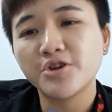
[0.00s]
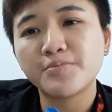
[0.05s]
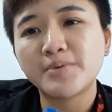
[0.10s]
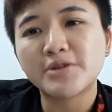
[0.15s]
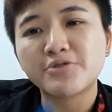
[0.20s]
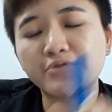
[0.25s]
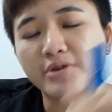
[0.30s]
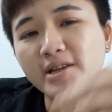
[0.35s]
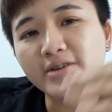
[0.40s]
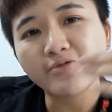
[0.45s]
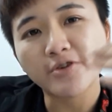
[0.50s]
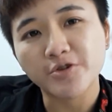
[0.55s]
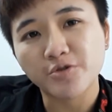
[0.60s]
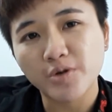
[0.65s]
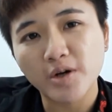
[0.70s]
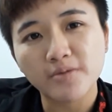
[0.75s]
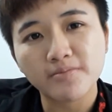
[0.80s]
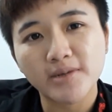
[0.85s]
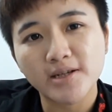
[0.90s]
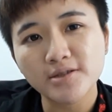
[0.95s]
You've been trading for
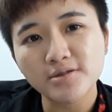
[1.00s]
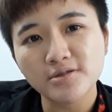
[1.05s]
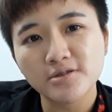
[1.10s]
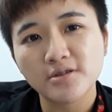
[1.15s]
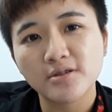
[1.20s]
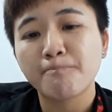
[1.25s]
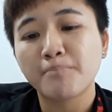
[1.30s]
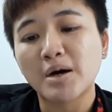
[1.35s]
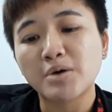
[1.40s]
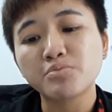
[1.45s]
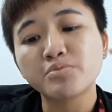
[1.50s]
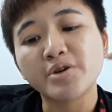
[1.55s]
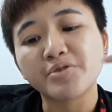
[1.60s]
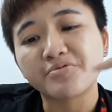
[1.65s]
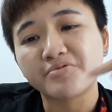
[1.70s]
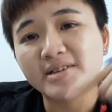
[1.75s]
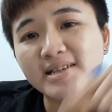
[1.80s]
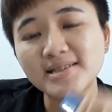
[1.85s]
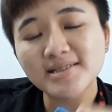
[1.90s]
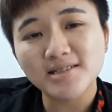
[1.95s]
12 months, but
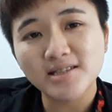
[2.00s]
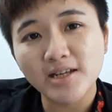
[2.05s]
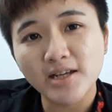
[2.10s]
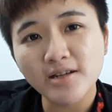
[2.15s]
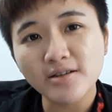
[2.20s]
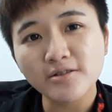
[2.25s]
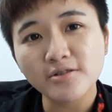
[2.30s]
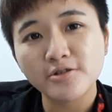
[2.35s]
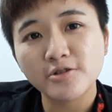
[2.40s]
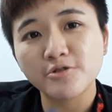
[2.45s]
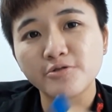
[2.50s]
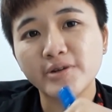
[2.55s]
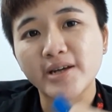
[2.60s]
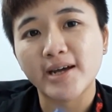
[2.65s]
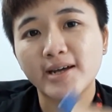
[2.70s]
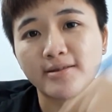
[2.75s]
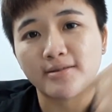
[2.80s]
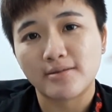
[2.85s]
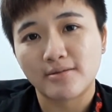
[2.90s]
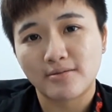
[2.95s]
with this thing, you
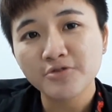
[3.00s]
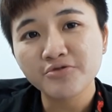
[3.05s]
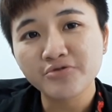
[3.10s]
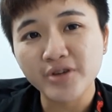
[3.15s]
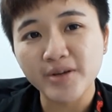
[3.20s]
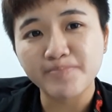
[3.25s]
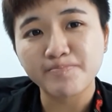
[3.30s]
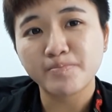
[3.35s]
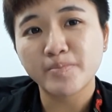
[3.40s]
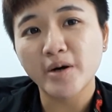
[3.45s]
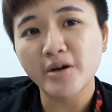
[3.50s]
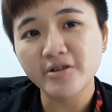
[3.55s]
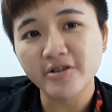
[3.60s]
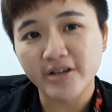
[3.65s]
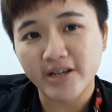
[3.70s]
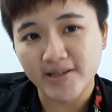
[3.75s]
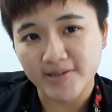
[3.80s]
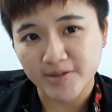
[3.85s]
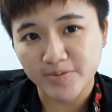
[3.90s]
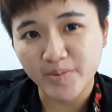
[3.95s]
can triple
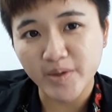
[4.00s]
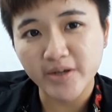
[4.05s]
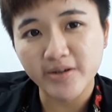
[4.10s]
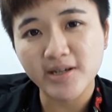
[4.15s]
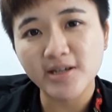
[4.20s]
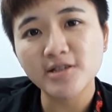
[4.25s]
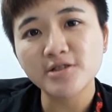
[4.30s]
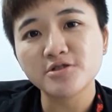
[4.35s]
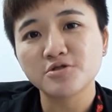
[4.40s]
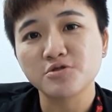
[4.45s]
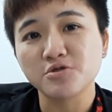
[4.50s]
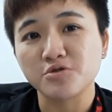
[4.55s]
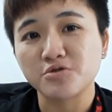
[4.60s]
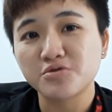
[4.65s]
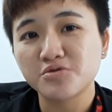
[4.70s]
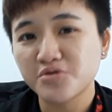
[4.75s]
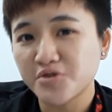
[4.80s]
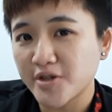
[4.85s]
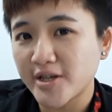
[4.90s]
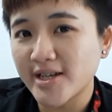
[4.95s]
your experience to
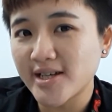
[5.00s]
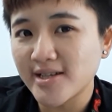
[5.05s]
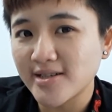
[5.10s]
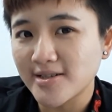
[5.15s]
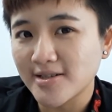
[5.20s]
3